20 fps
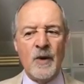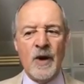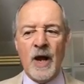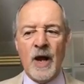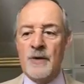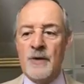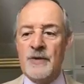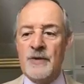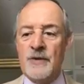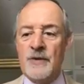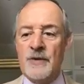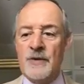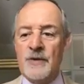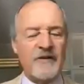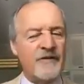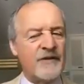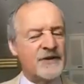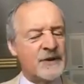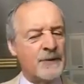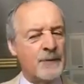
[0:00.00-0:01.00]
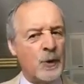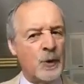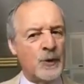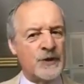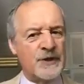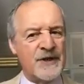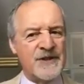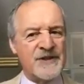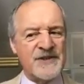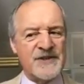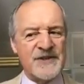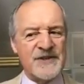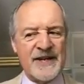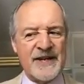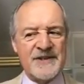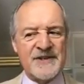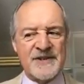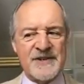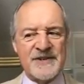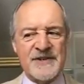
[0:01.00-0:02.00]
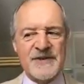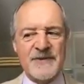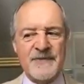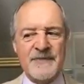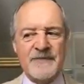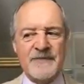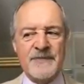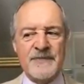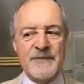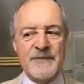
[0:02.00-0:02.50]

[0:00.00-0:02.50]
were only fit for subordinate status.